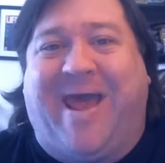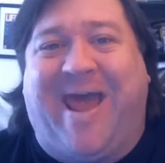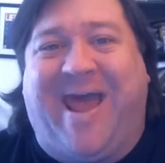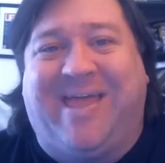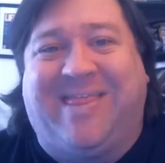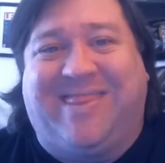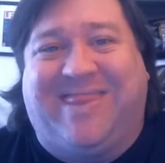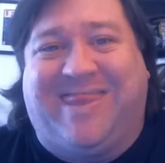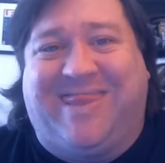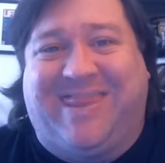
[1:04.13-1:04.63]

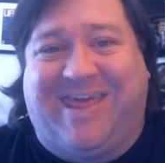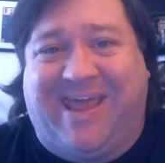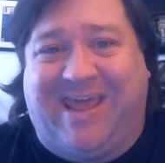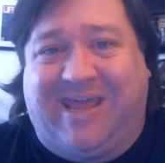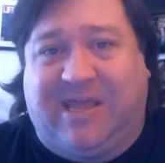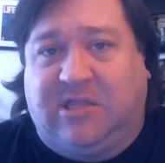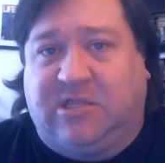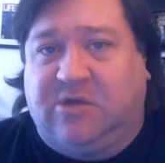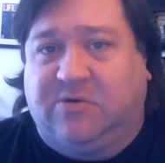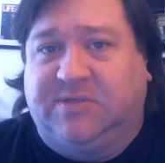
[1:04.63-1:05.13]
bad
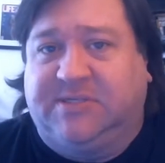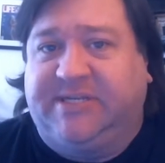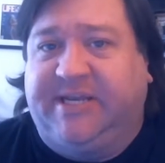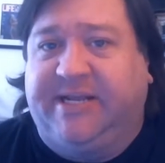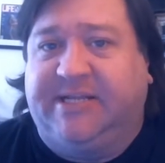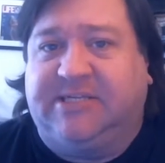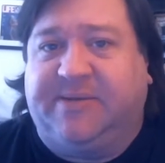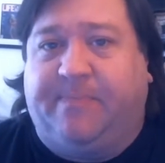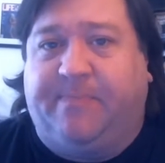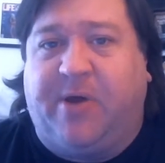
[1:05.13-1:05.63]
thing, and don't
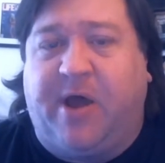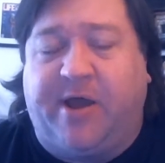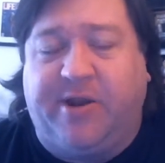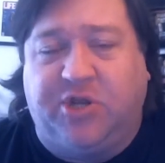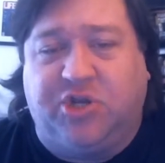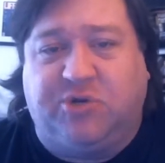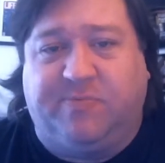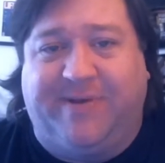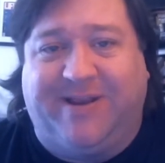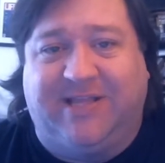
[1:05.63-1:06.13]
see it as a
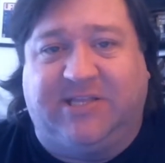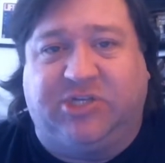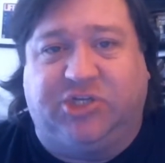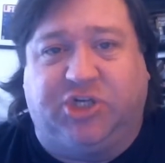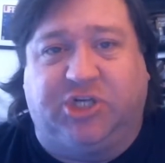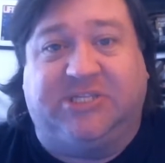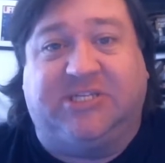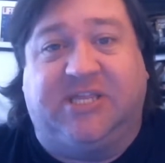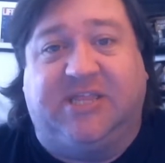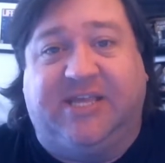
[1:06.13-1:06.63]
punishment. It's
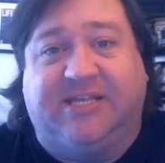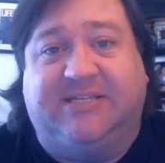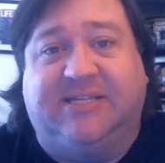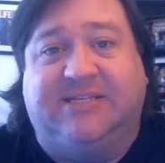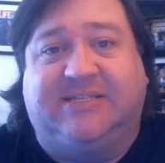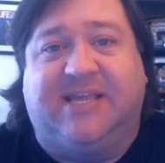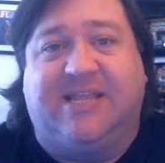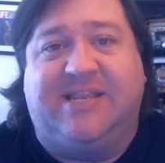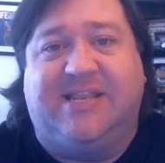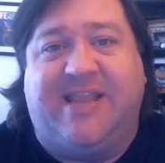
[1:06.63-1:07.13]
just this
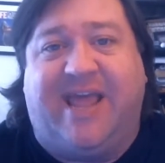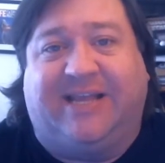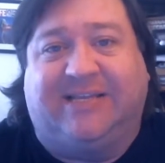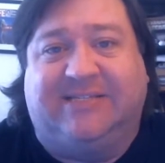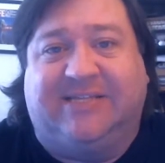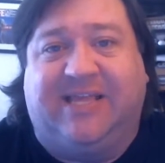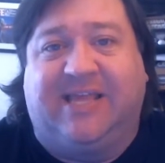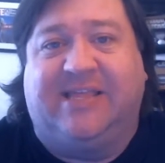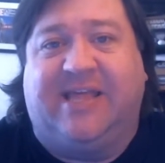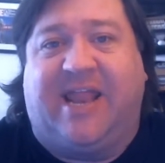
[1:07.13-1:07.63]
is the
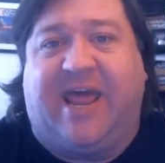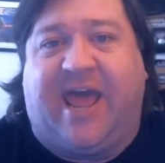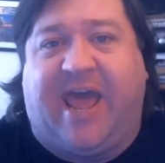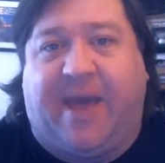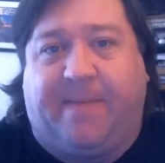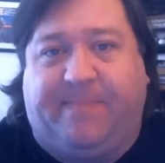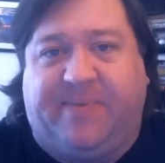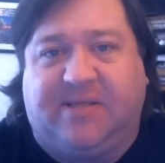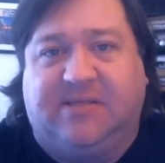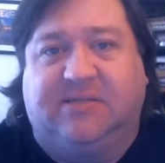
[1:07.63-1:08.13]
next thing that
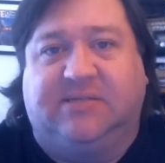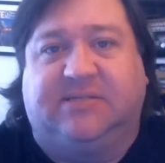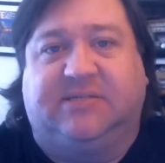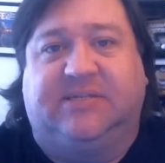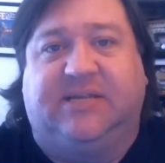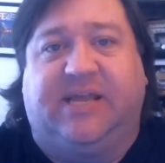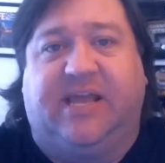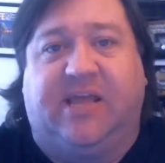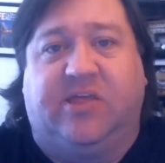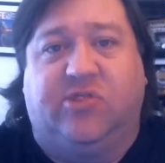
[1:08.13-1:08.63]

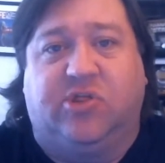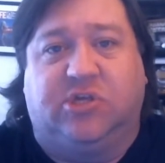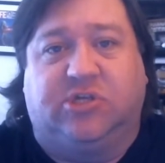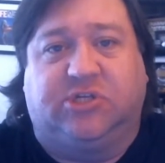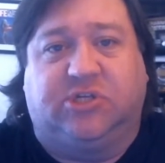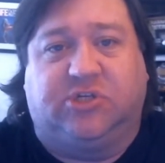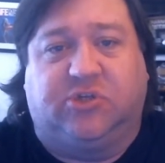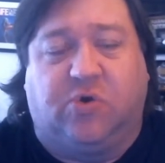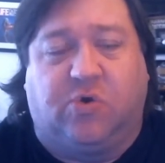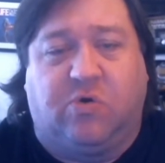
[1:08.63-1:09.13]
happens in the
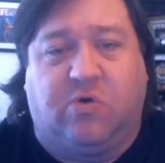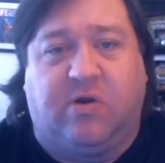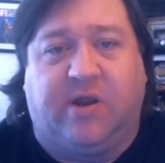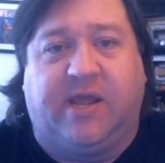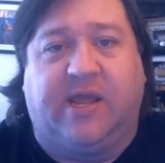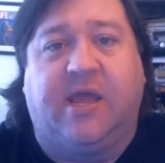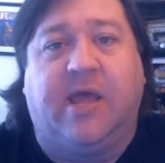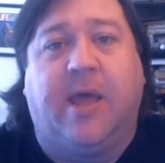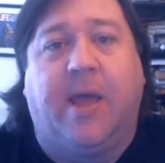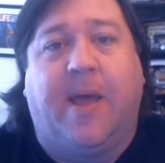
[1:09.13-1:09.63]

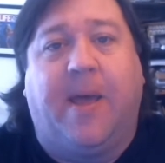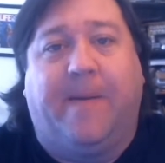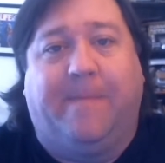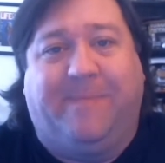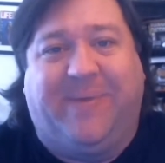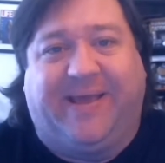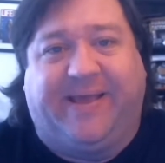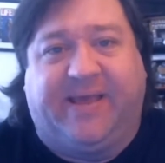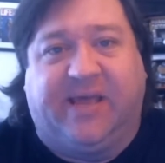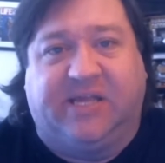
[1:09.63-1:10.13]
story
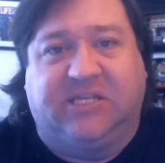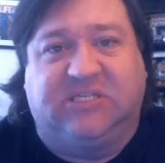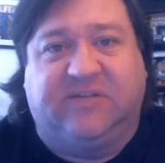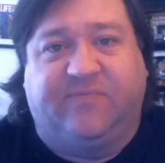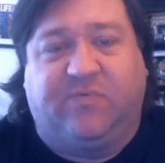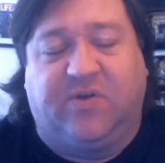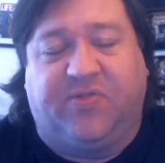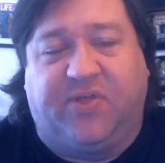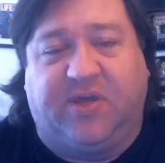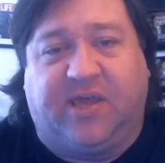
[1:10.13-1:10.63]
because
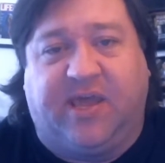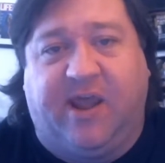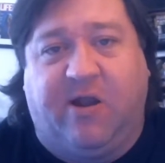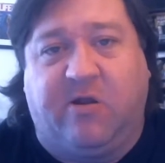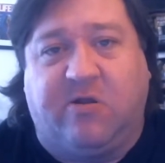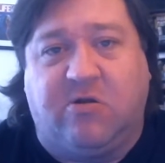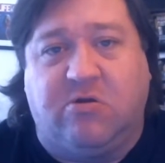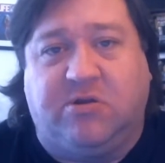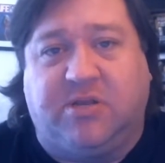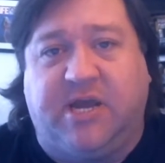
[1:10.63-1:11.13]
of what the
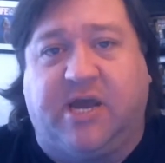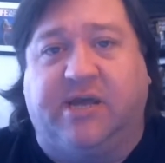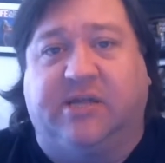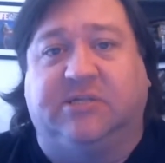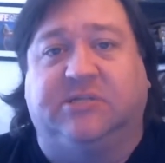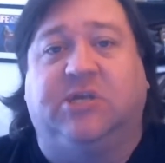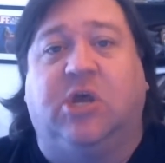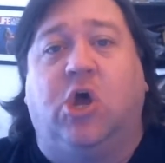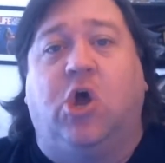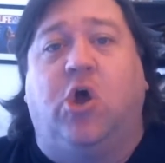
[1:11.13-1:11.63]
character
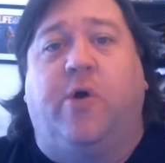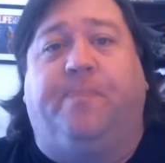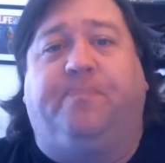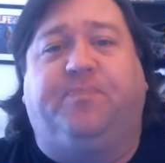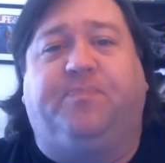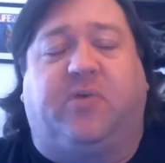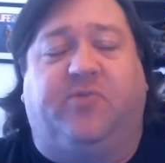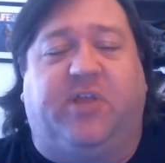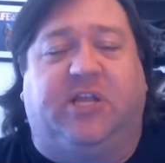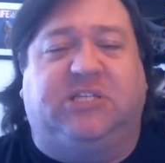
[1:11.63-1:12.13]
does.
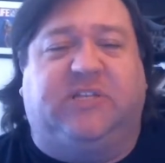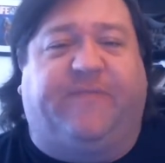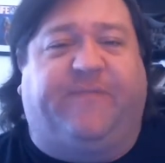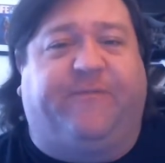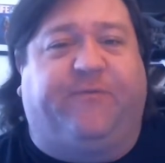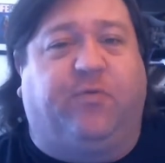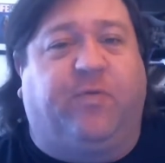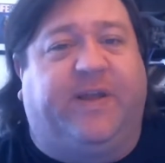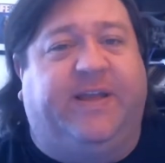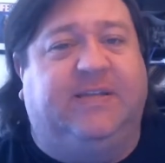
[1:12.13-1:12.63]
This
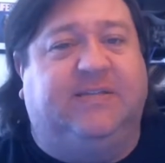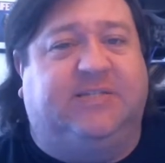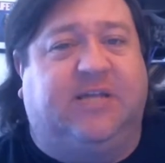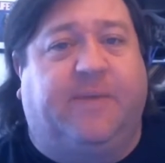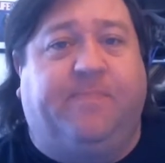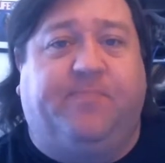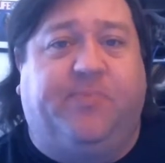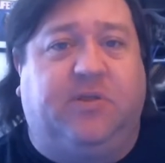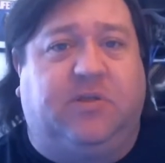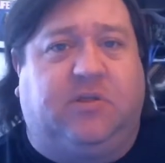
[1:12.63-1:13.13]
frees
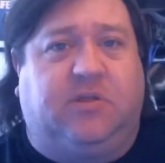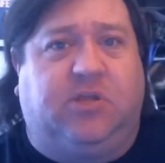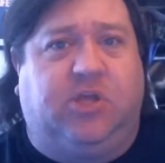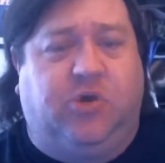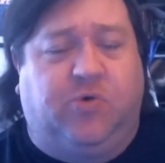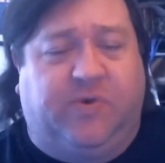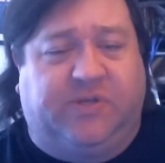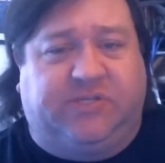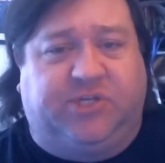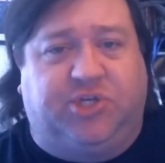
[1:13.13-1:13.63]
up
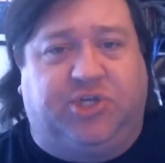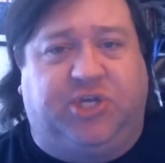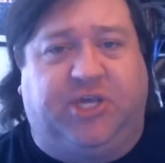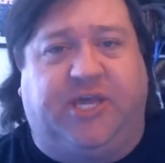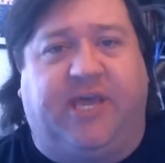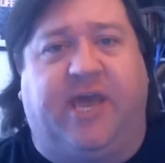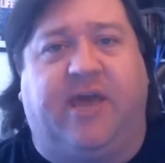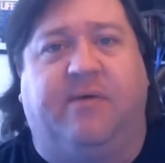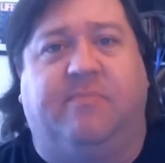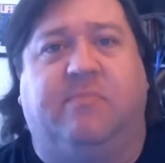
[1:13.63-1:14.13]
you as a
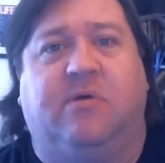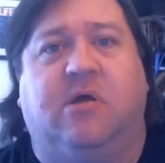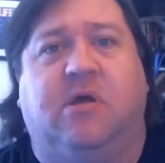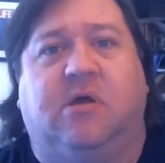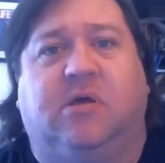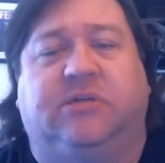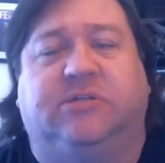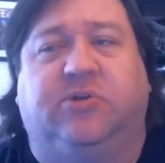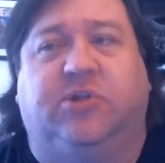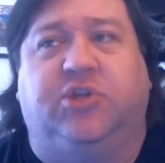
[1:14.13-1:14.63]
GM
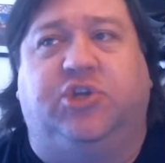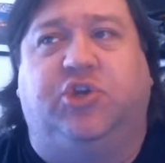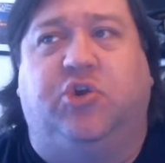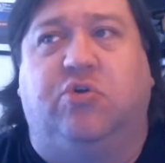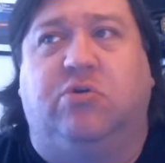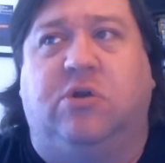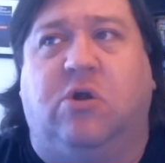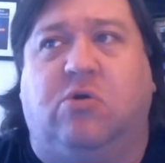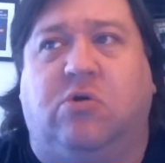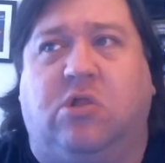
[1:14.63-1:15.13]
so that
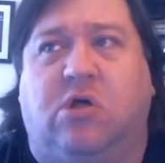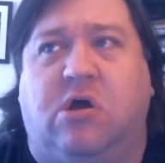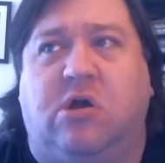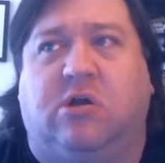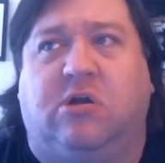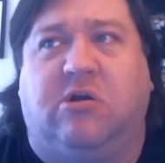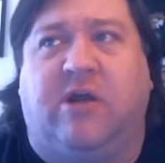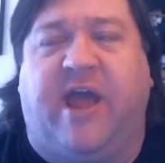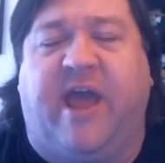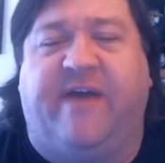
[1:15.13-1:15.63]
you're no
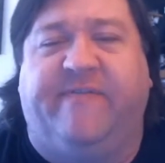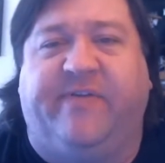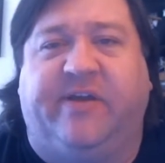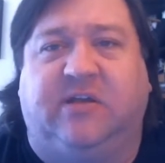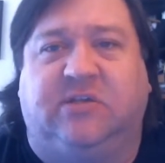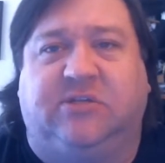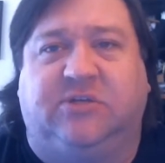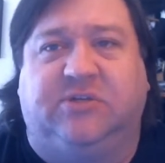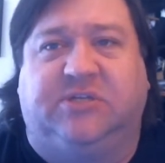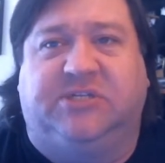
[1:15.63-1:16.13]
longer
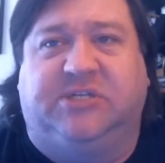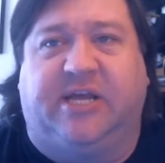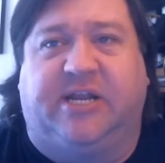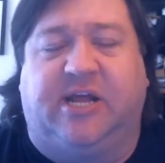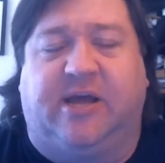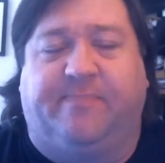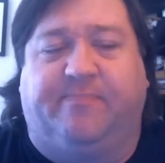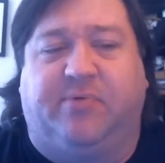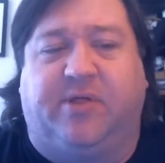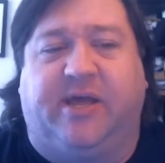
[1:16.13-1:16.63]
having to
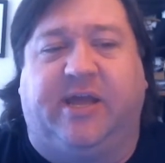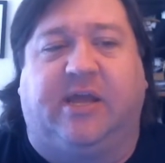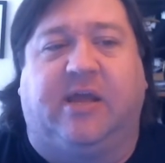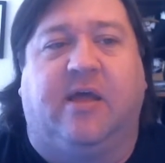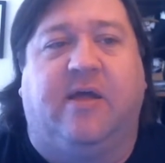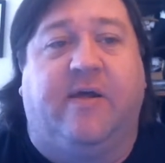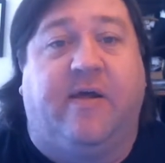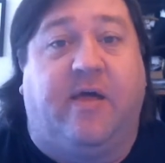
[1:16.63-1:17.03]
set up like,